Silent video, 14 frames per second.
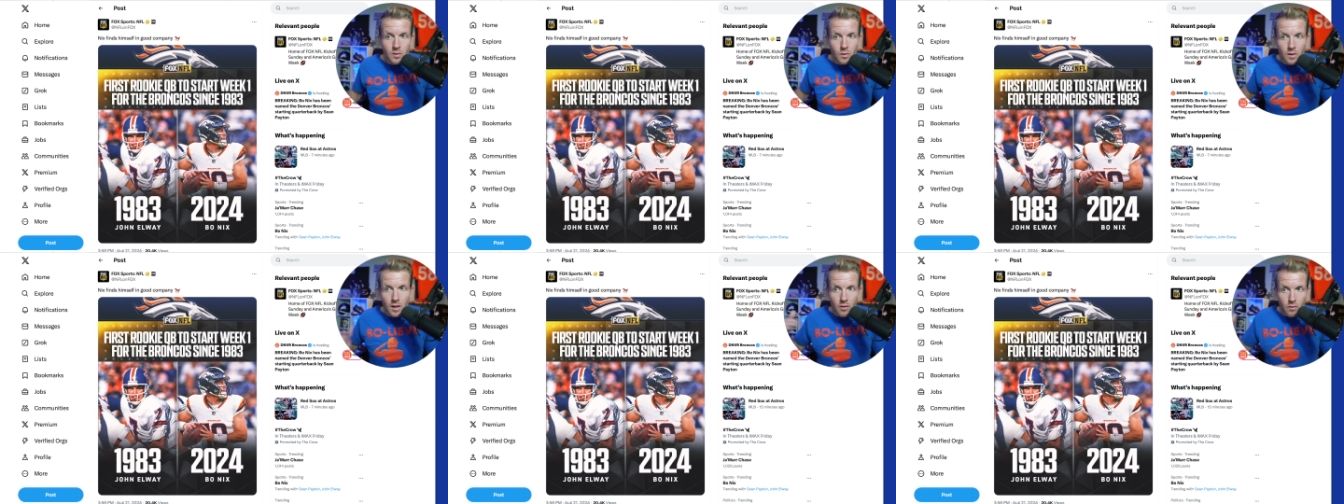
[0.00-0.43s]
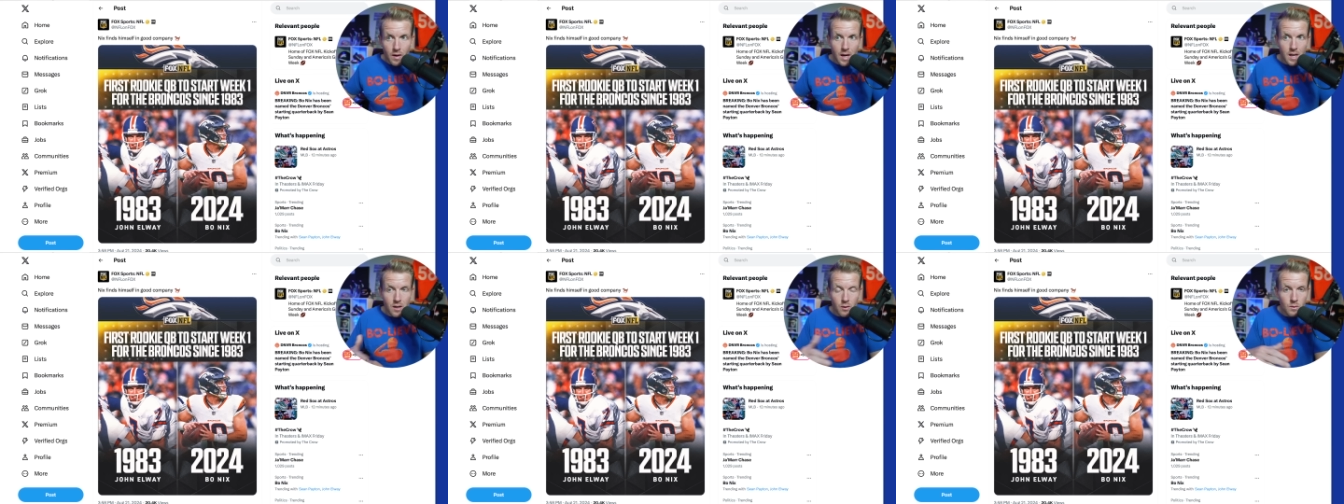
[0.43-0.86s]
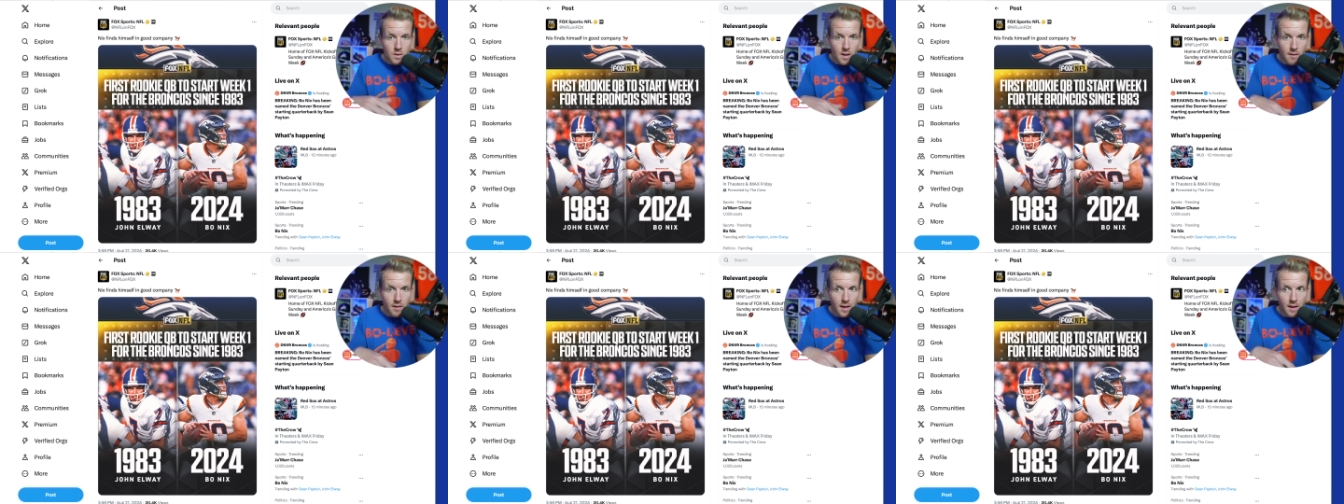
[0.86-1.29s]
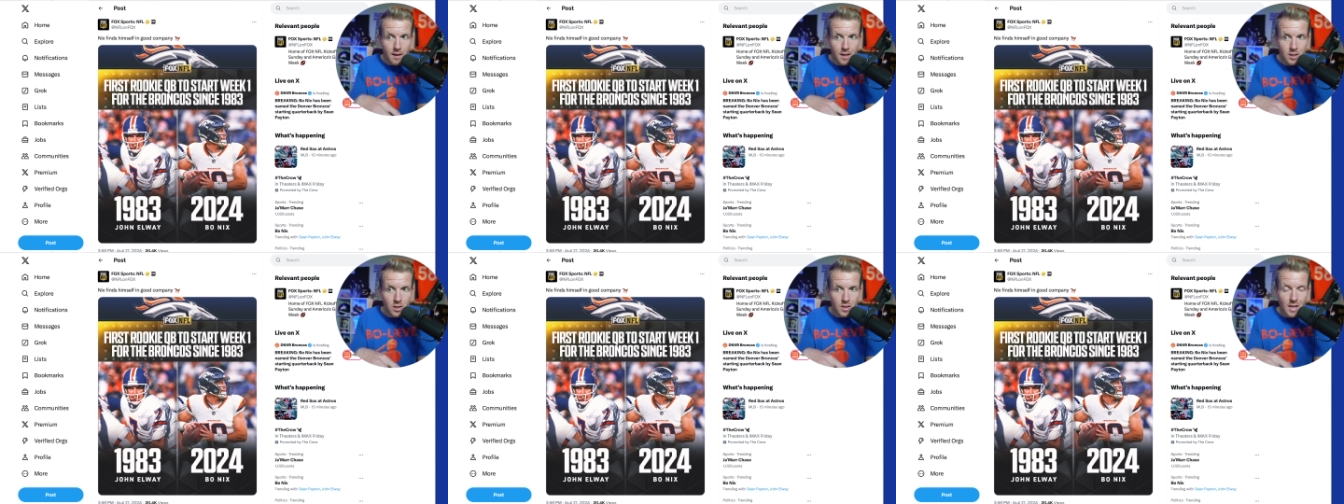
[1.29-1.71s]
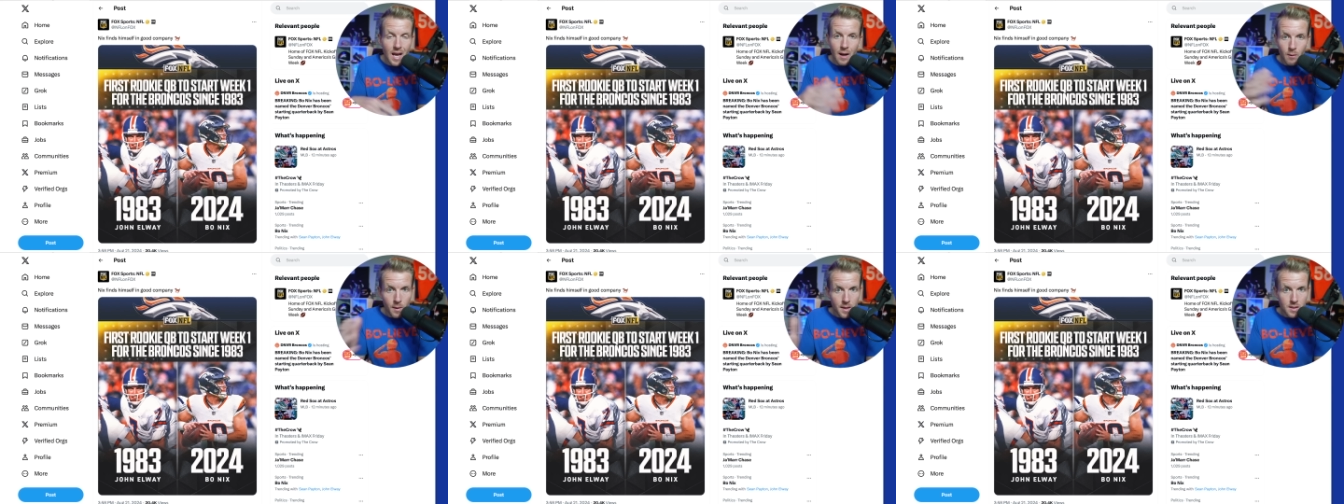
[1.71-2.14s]
the great news of it and just
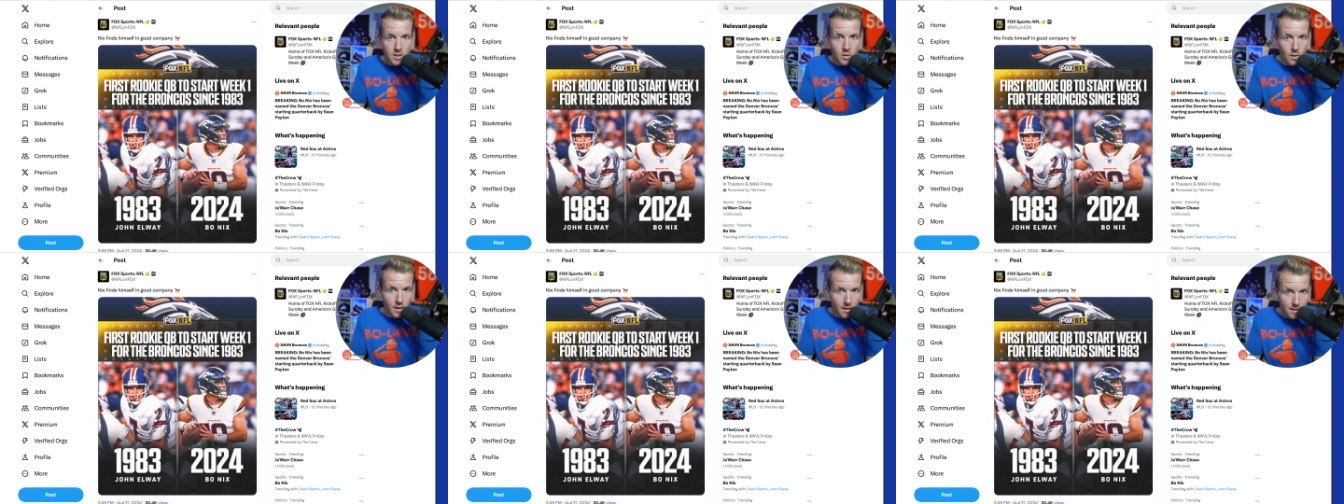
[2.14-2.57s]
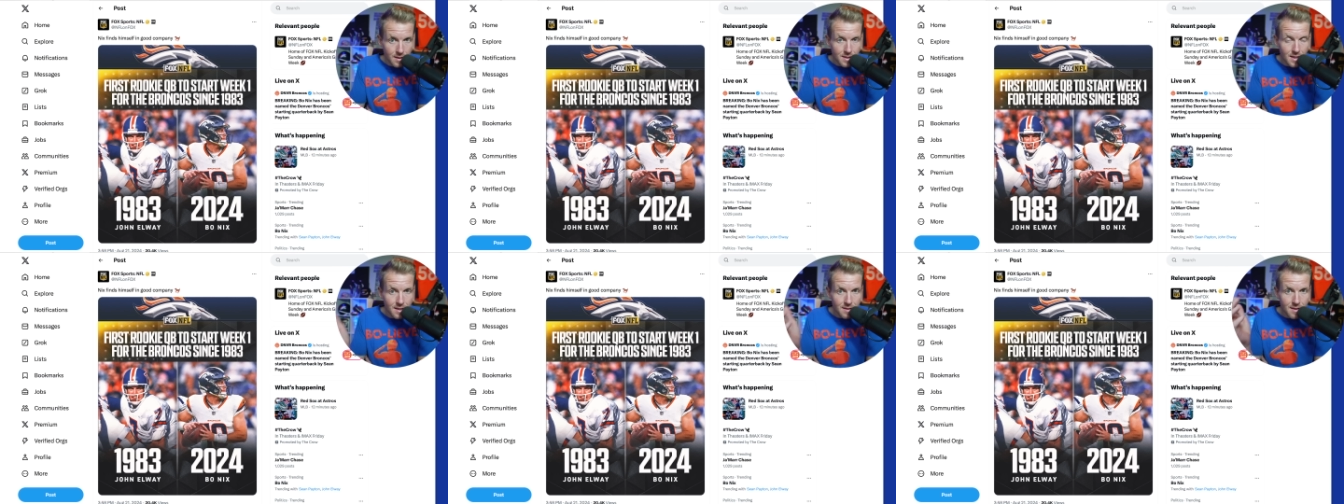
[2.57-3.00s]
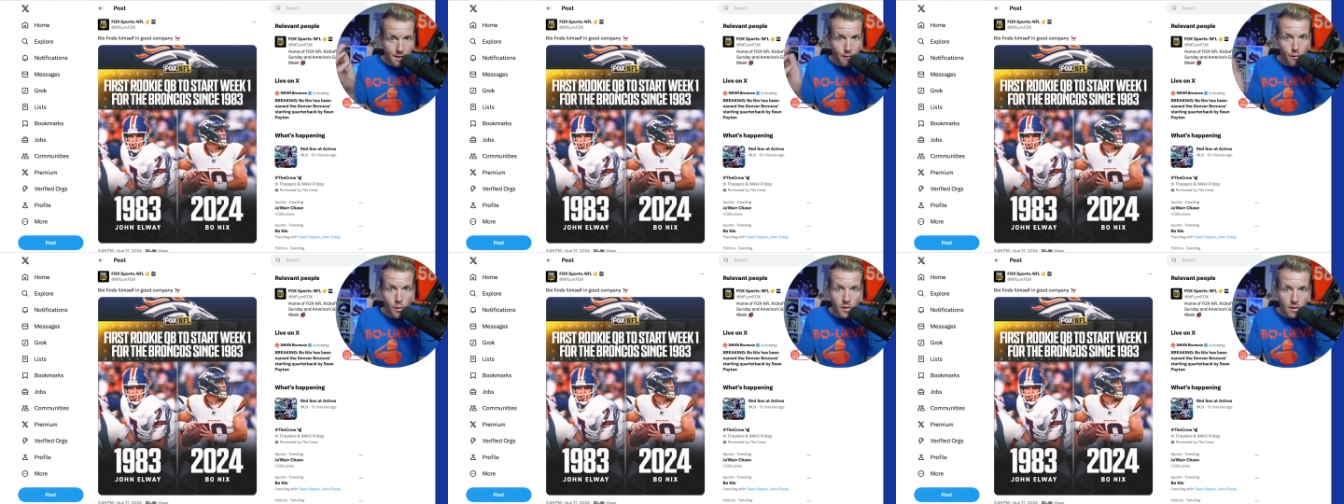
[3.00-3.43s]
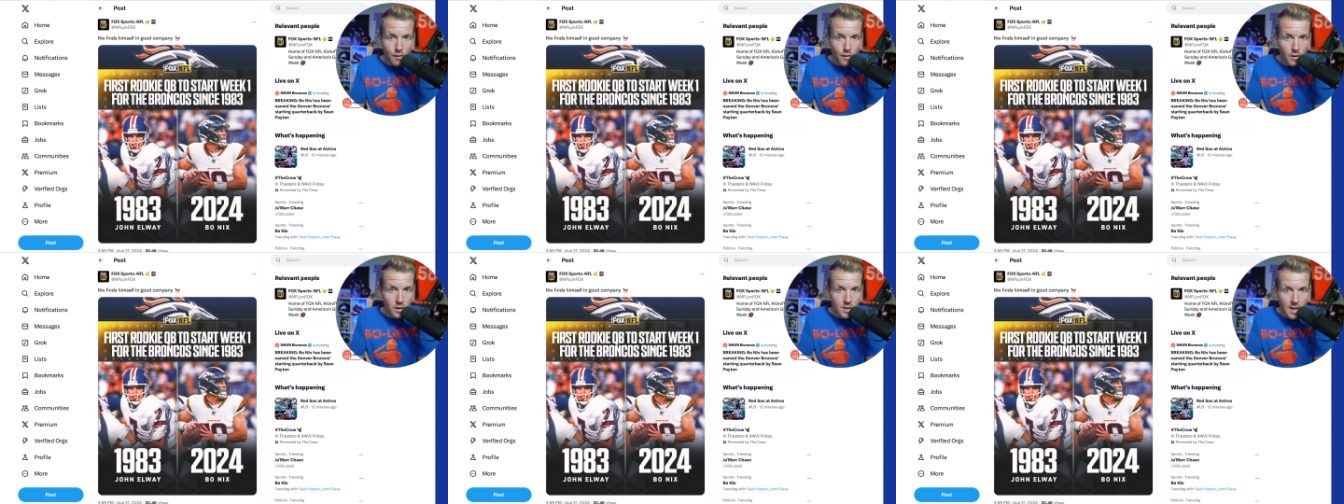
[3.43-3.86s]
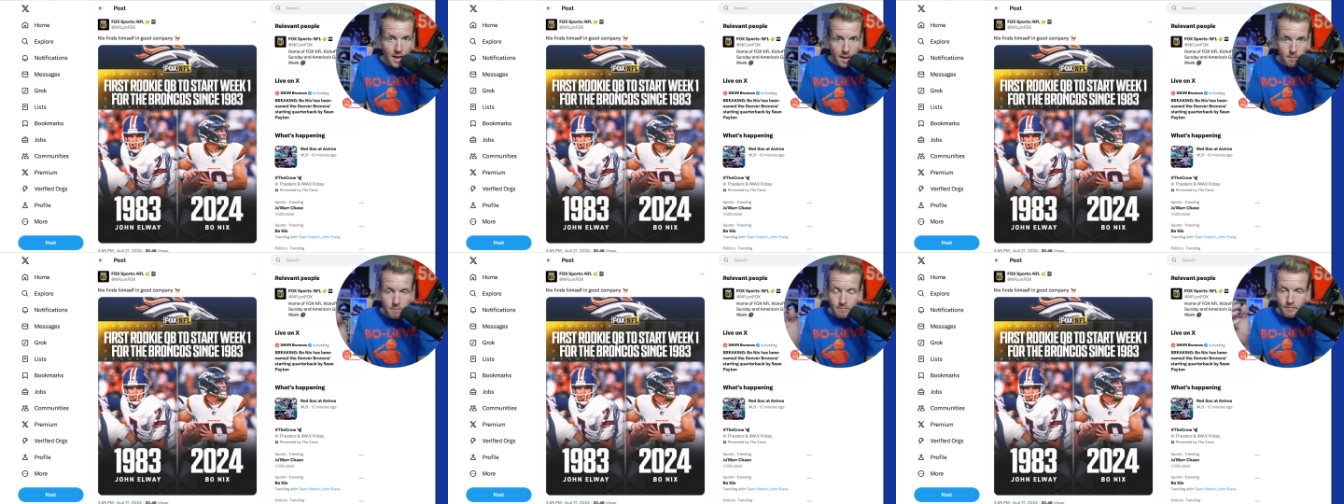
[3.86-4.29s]
how historic this is that for the first
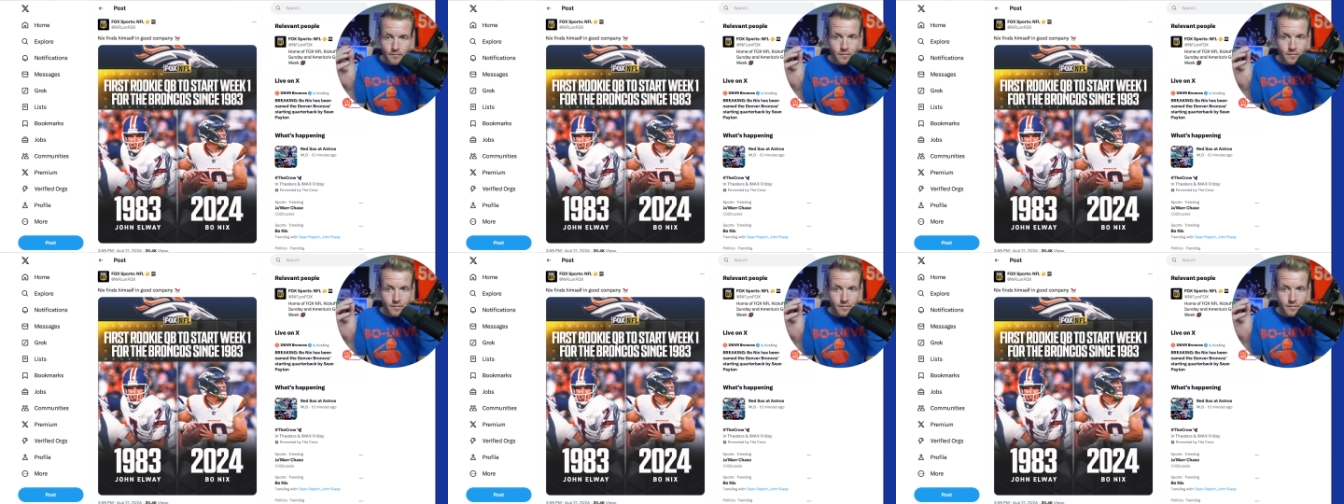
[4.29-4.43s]
time